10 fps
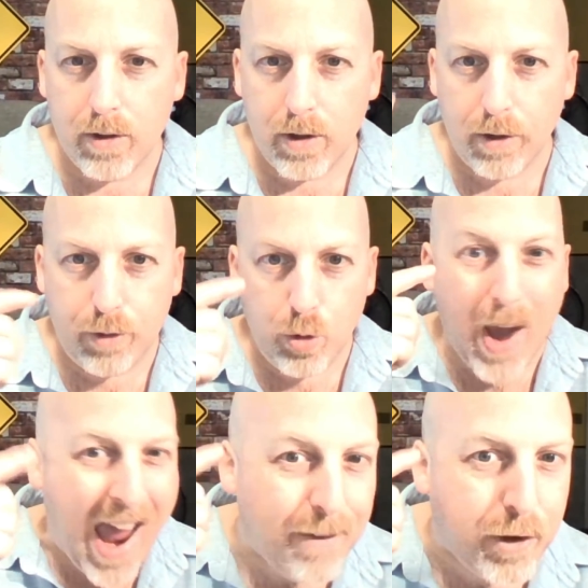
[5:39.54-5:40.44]
if you
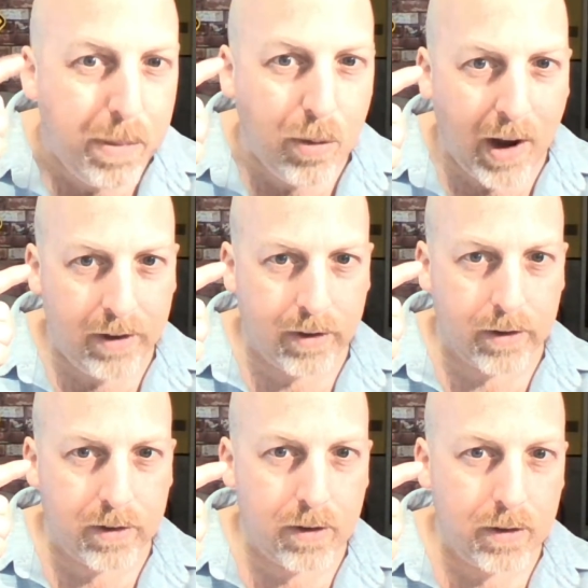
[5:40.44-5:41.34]
have to be
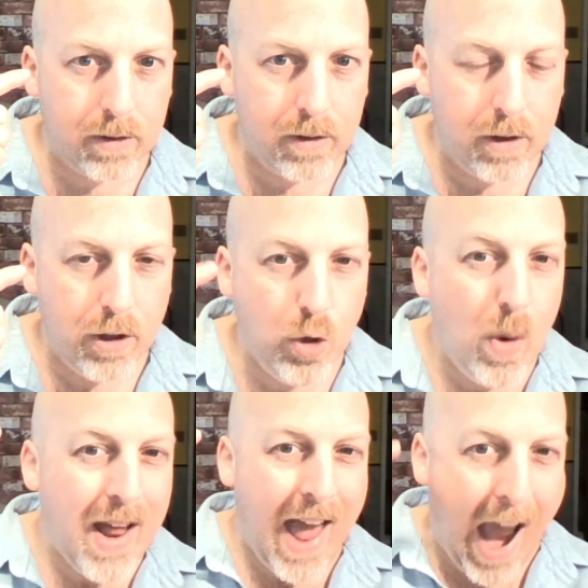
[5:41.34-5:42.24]
racist,
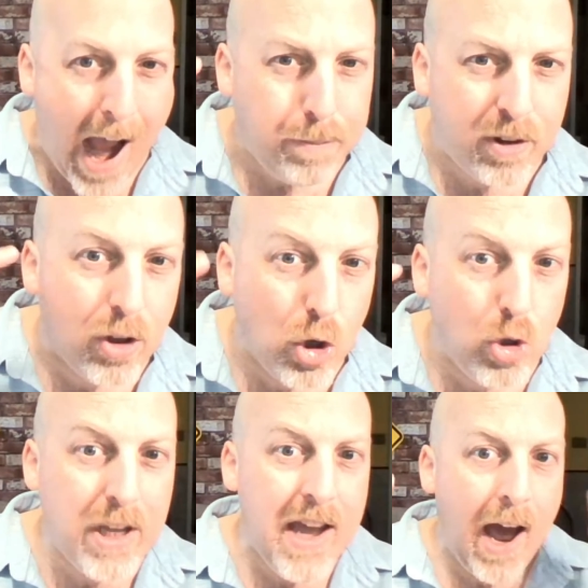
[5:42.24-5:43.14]
you
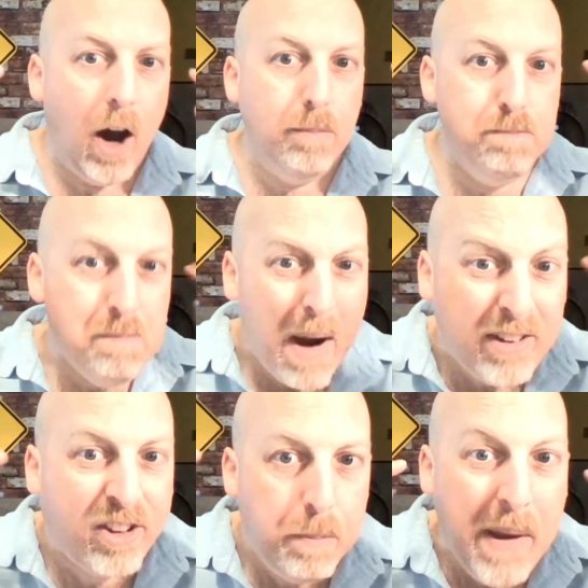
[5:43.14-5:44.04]
absolutely
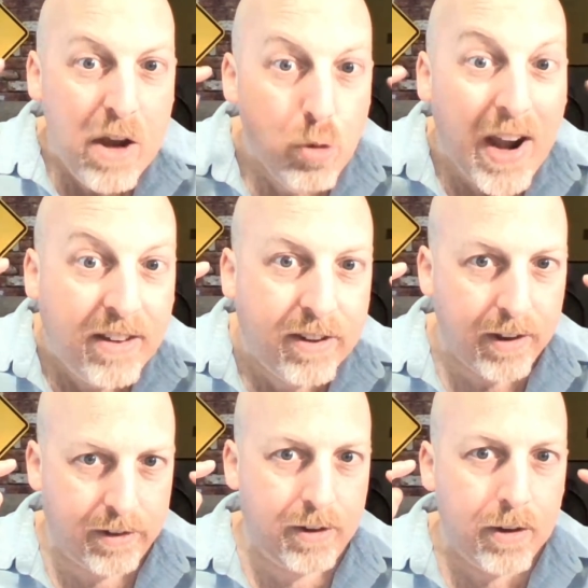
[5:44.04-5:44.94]
must be
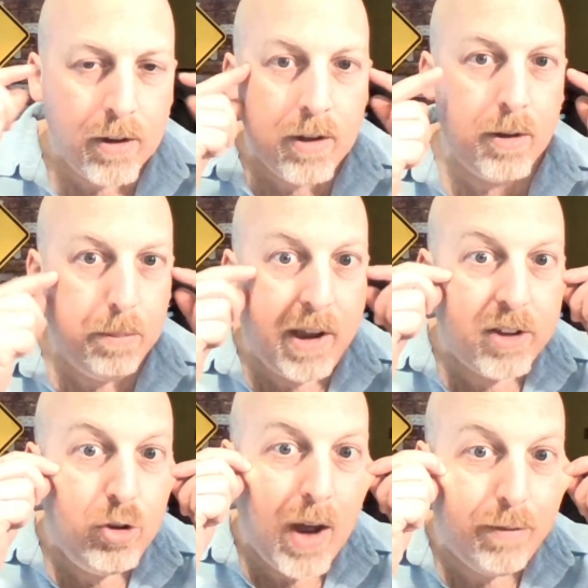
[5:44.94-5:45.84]
racist
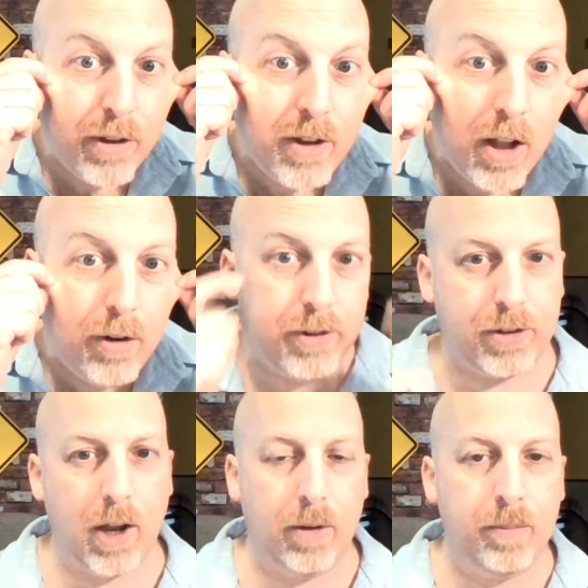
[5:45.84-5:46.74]
because you have this color of
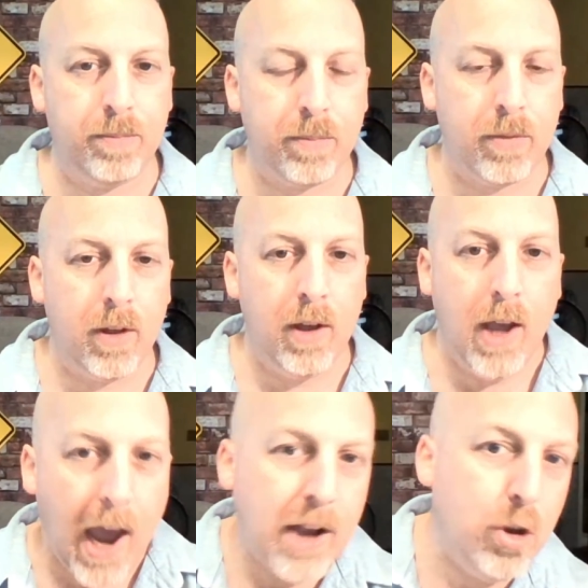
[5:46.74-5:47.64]
skin.
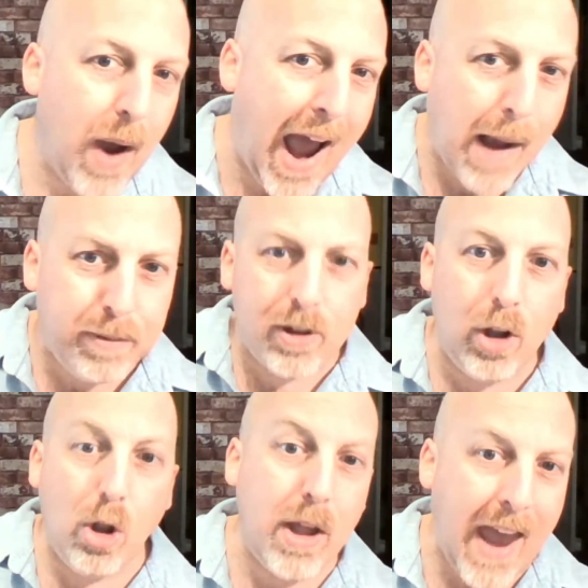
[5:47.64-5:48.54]
And you
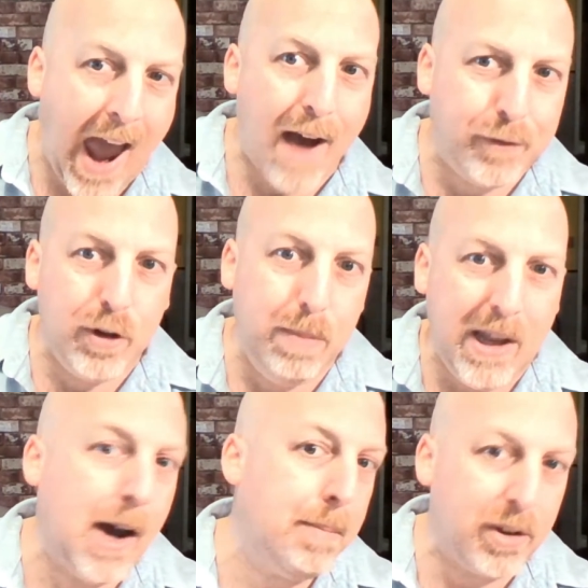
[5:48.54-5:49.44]
absolutely have to
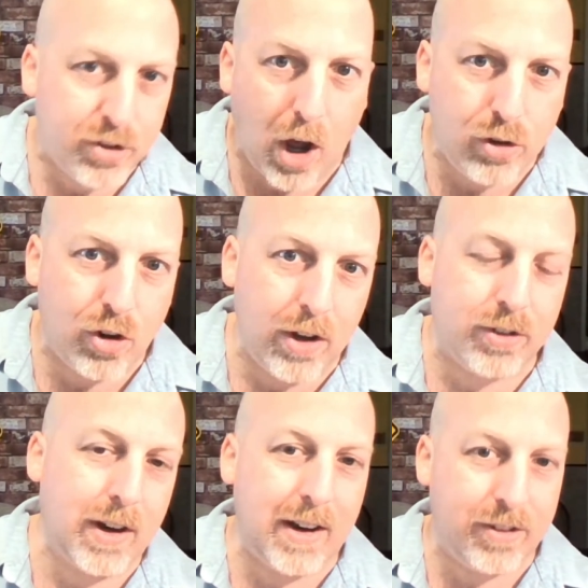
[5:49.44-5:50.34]
be a
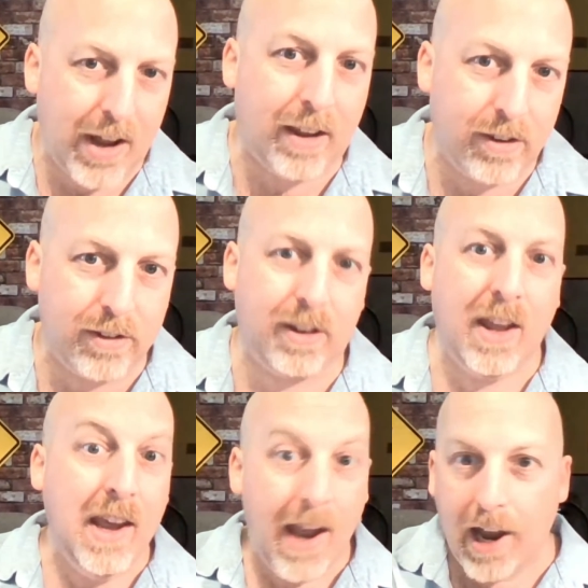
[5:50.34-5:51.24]
misogynist and a sexist,
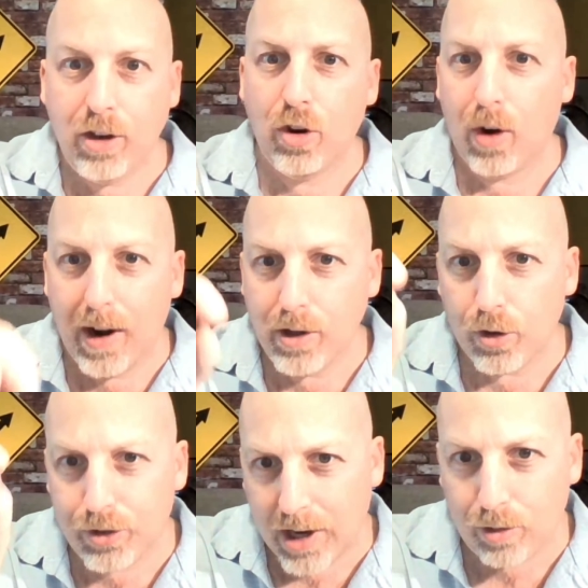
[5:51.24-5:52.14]
and your
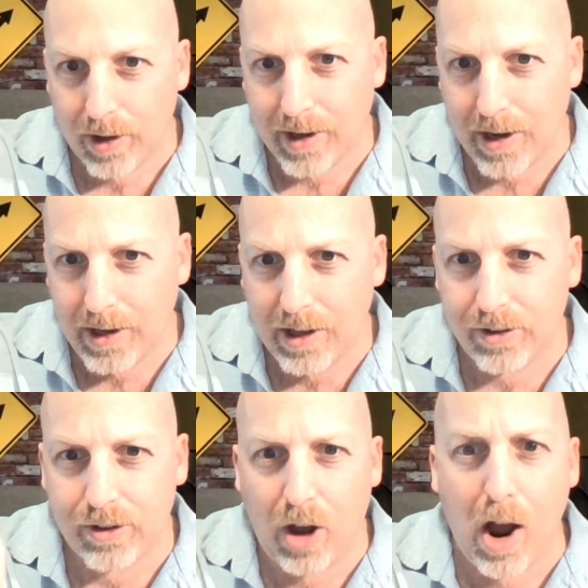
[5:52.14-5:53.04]
sexual identity is
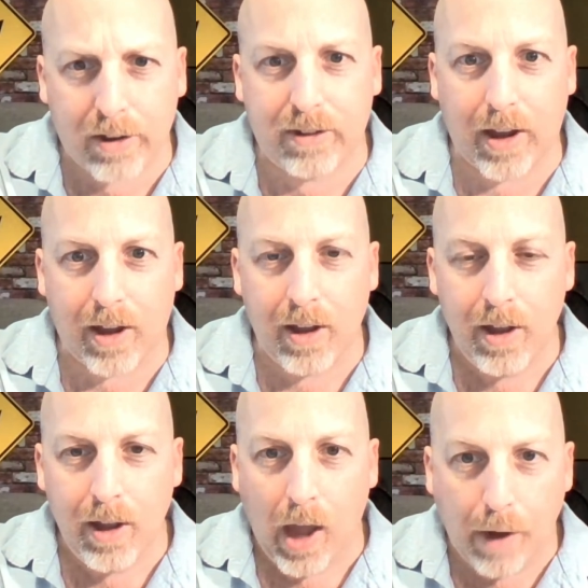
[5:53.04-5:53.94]
toxic
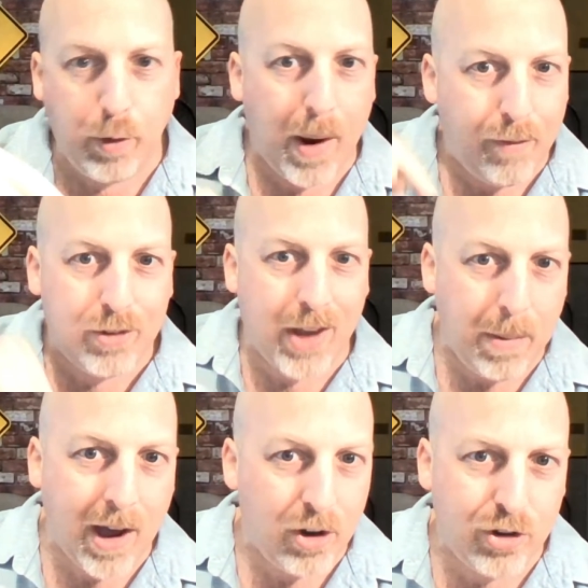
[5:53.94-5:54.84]
if you have the same
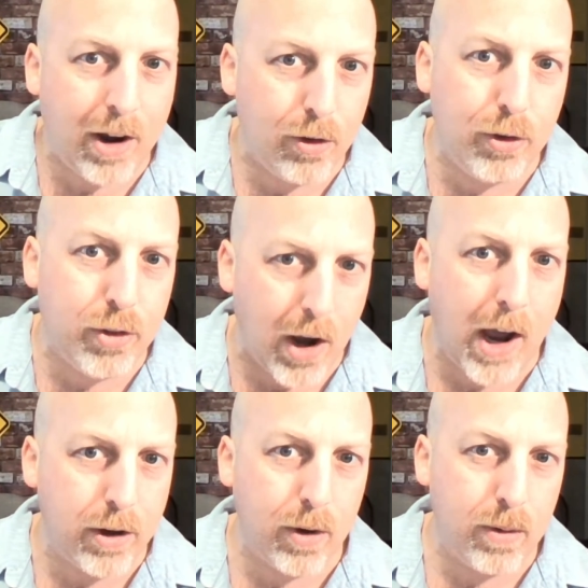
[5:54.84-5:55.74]
kind of genitals that I
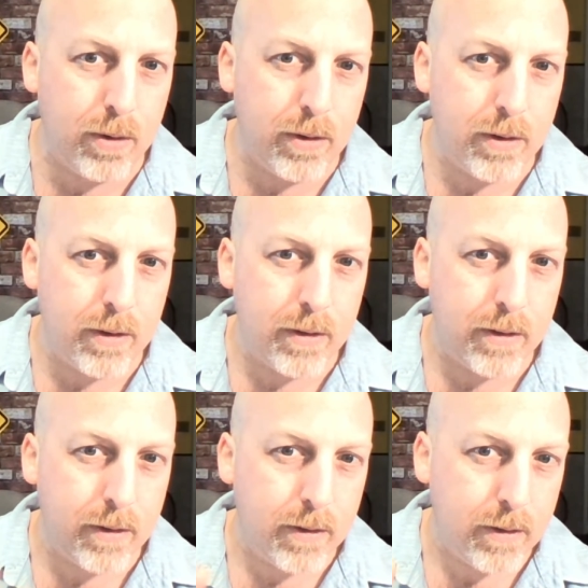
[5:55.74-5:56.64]
do.
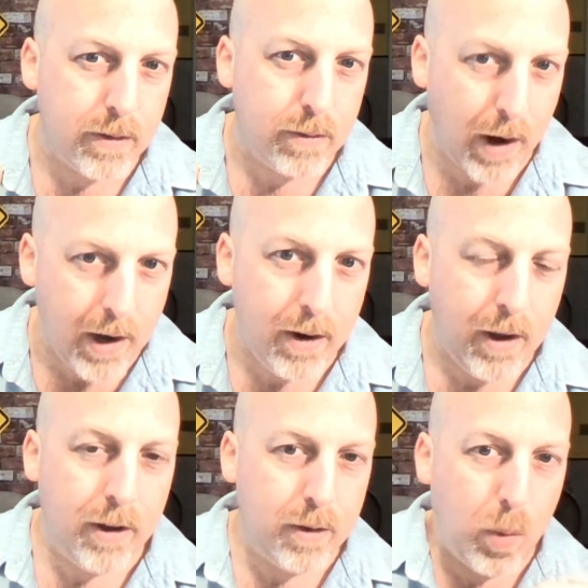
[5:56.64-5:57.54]
Right?
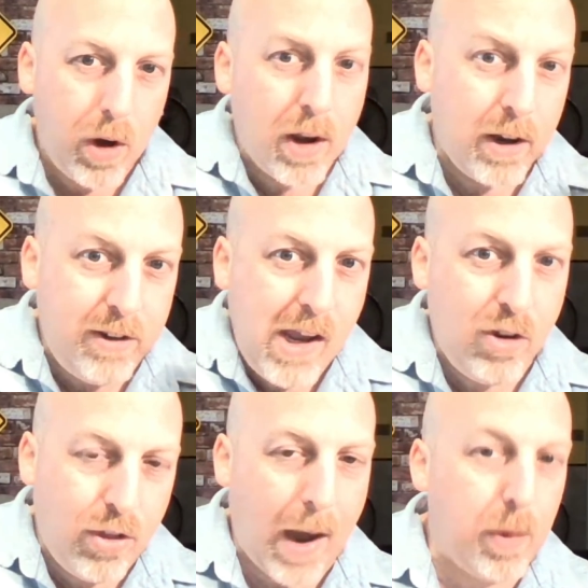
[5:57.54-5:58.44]
We're going to
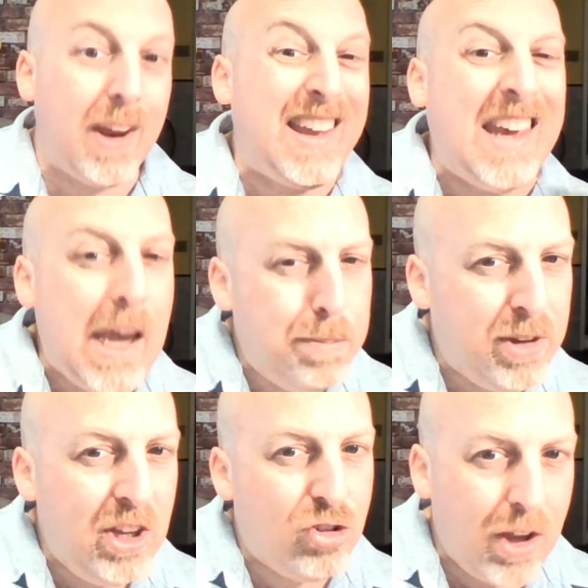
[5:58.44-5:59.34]
teach that. We're going to keep
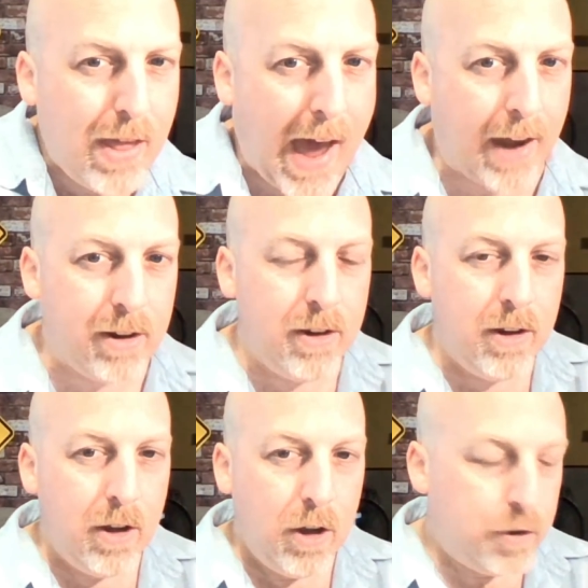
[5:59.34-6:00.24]
teaching that
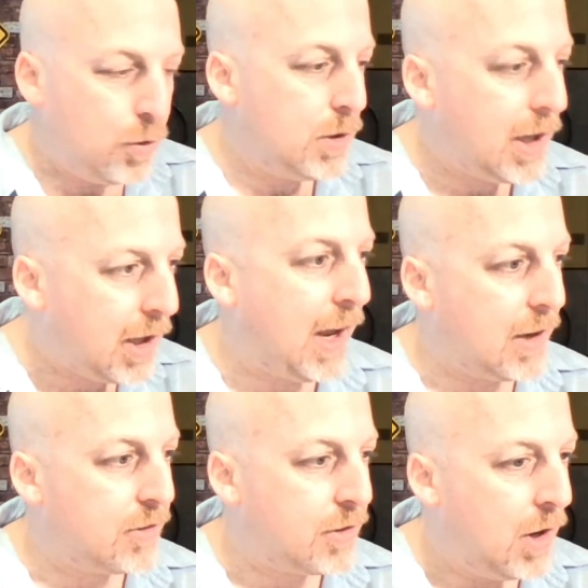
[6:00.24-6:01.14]
to little
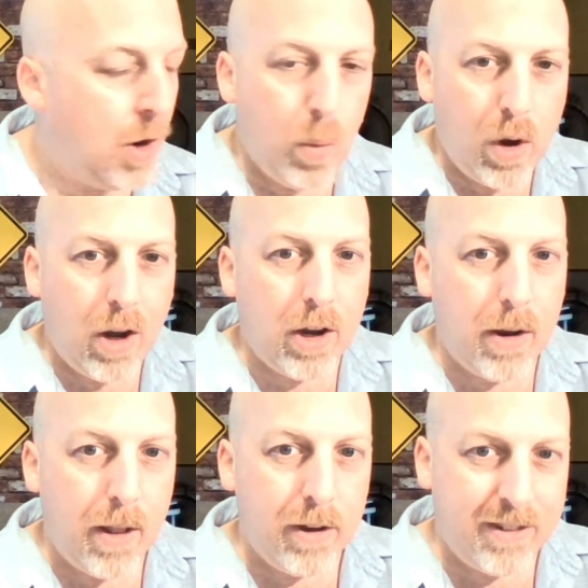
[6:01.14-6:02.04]
kids. We're going
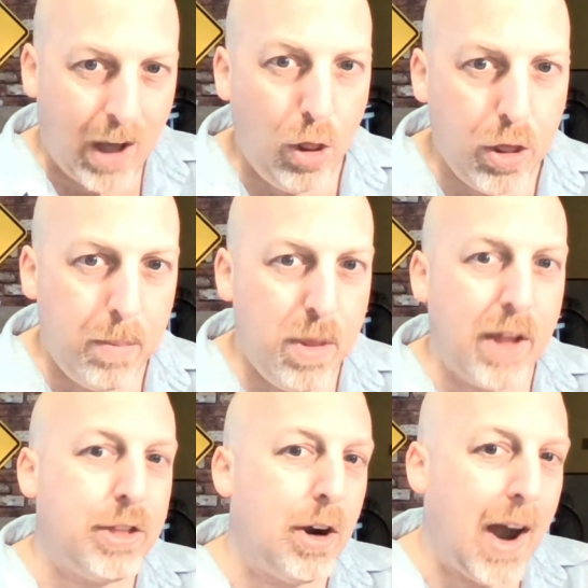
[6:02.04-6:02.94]
to tell them that their